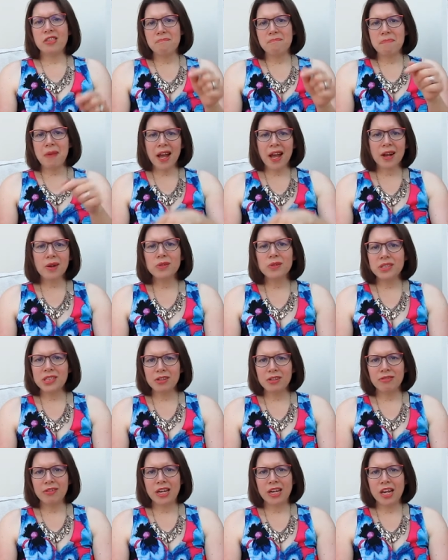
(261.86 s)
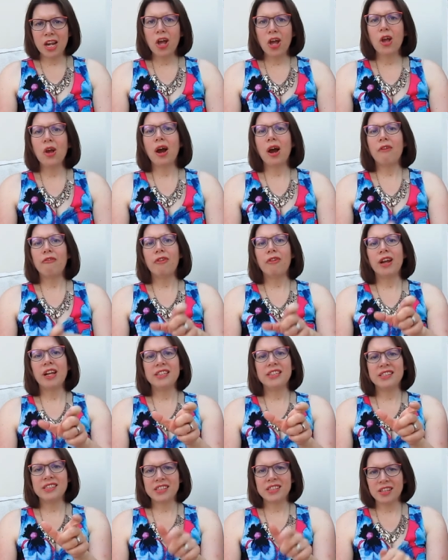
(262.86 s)
the back was still really low. I've
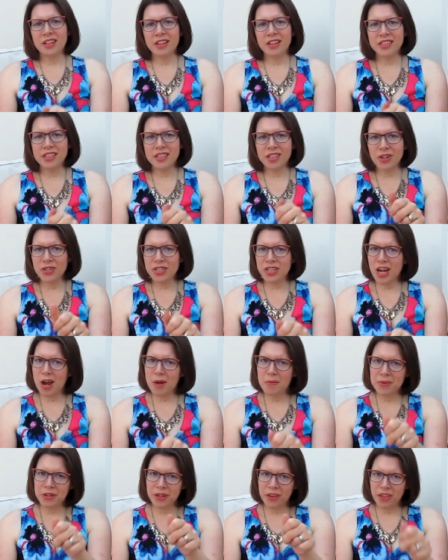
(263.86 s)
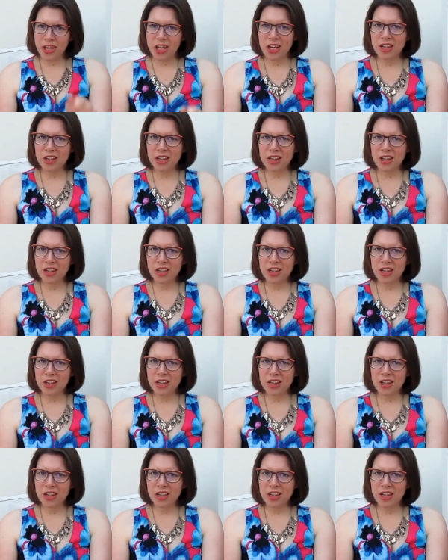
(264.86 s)
raised, I sewed it up another